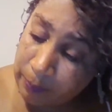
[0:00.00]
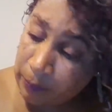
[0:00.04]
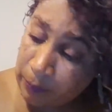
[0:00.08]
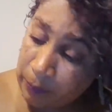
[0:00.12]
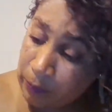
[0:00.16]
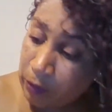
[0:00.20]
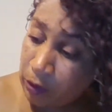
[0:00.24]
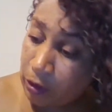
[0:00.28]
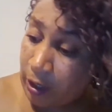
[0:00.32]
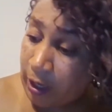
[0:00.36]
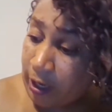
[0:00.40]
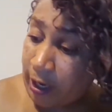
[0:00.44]

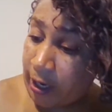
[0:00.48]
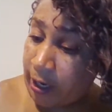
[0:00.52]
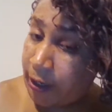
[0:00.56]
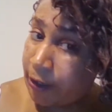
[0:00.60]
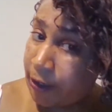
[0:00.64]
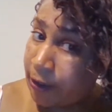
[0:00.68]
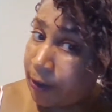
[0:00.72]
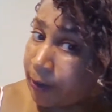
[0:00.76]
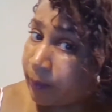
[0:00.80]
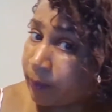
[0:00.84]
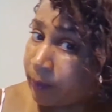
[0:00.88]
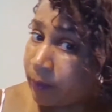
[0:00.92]
your
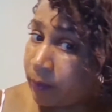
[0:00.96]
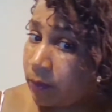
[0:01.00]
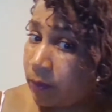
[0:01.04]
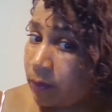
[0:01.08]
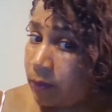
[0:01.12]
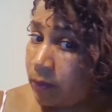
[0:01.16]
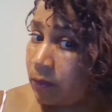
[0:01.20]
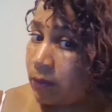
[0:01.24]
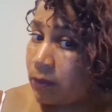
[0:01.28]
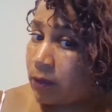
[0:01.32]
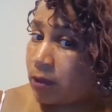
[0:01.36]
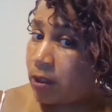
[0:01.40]
hair
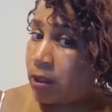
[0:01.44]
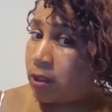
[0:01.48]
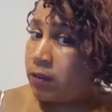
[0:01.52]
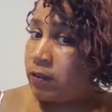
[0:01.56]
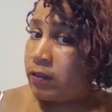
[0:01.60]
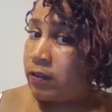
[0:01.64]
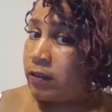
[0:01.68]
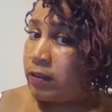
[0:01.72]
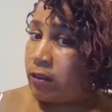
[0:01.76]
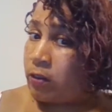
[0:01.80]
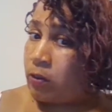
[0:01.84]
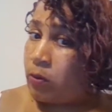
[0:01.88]
is
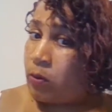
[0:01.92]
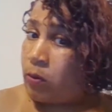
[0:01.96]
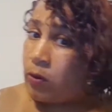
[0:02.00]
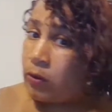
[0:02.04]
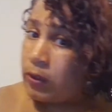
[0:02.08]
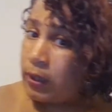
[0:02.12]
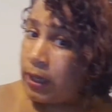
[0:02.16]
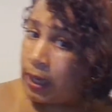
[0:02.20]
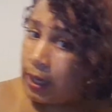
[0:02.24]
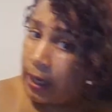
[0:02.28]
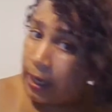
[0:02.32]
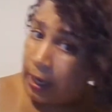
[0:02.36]
still
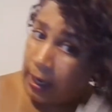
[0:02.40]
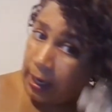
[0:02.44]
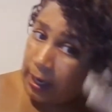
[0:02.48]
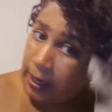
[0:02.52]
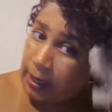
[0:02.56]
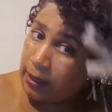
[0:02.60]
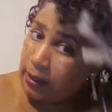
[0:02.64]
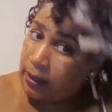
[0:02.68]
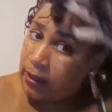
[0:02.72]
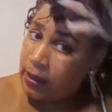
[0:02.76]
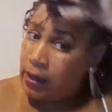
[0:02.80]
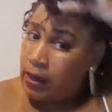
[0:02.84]

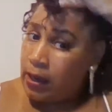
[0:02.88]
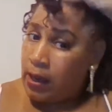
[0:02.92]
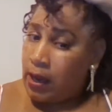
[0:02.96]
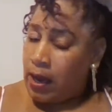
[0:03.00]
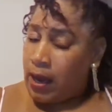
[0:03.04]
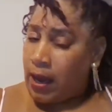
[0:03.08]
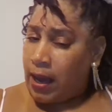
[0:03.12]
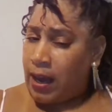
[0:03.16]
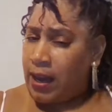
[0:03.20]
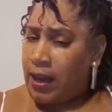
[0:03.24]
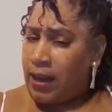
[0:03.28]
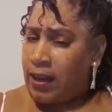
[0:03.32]
okay,
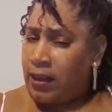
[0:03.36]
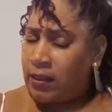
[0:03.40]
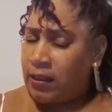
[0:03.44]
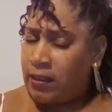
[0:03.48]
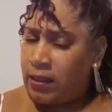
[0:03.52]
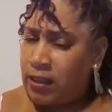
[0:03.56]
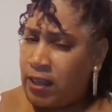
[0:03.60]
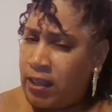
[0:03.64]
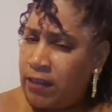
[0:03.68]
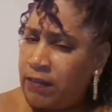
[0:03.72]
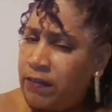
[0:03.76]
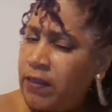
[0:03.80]
and
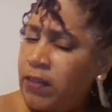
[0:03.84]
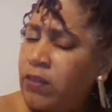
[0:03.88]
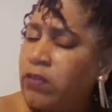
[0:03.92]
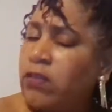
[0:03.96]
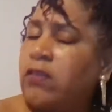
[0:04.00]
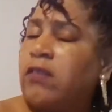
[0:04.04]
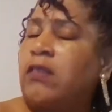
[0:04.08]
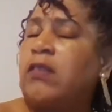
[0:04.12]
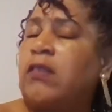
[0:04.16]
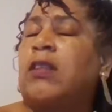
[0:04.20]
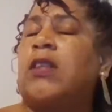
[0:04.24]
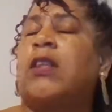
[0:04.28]
even to
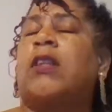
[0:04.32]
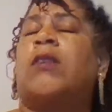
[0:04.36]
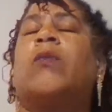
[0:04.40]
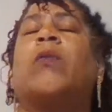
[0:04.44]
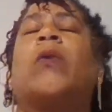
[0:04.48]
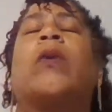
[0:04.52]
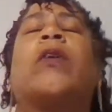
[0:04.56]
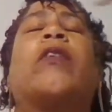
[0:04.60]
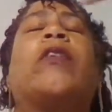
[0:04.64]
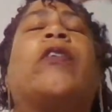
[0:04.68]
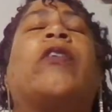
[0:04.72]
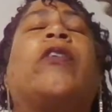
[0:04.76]
see
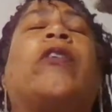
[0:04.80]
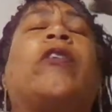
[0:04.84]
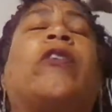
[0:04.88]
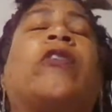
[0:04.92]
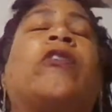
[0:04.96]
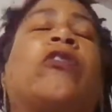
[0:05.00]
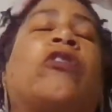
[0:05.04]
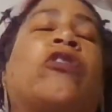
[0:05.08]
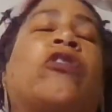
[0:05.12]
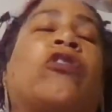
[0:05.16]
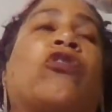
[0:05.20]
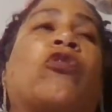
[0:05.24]
whether
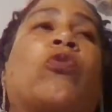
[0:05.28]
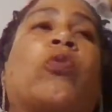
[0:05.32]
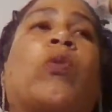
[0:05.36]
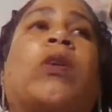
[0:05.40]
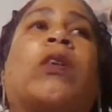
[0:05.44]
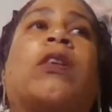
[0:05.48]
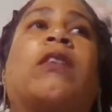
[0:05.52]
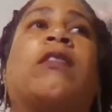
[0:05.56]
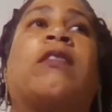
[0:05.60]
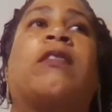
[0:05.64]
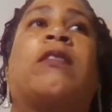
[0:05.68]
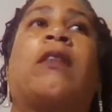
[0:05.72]
you just want to
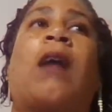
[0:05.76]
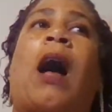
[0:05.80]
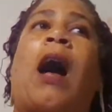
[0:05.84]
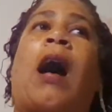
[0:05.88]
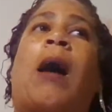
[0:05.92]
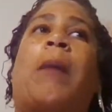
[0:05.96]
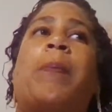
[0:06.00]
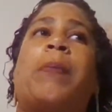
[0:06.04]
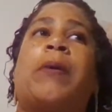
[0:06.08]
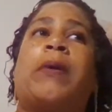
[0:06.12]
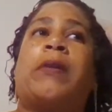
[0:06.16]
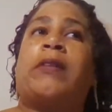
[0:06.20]

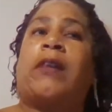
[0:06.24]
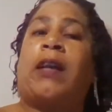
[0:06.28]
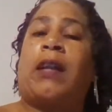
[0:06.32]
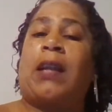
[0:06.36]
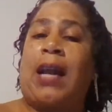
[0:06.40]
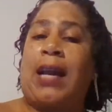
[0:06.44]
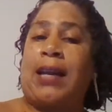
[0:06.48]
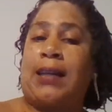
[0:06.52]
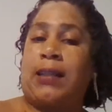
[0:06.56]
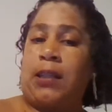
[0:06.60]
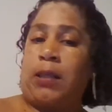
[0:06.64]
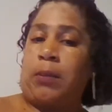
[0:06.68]
stop the
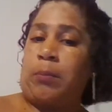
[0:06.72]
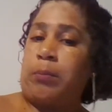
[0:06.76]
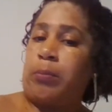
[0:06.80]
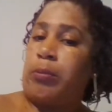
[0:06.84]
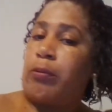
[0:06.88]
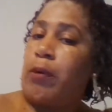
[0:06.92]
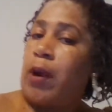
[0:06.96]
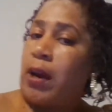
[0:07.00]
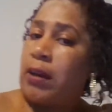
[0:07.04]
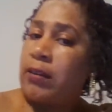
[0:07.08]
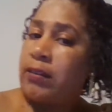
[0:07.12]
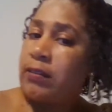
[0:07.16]
lightening
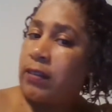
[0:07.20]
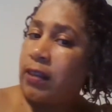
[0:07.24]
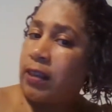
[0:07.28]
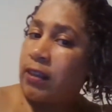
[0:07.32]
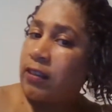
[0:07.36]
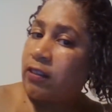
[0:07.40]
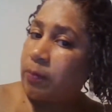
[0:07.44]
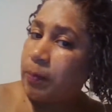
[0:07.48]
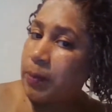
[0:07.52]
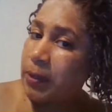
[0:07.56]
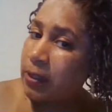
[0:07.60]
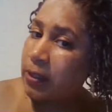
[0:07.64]
process,
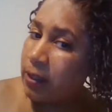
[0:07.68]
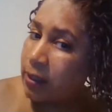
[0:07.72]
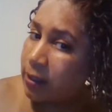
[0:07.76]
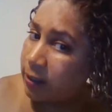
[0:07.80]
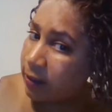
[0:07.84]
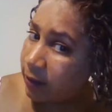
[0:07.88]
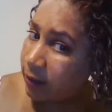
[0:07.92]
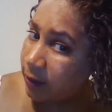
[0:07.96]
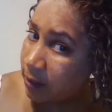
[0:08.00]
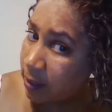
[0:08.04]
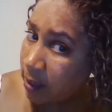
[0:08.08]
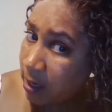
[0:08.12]

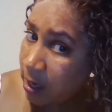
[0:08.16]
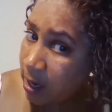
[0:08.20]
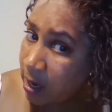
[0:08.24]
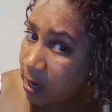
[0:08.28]
because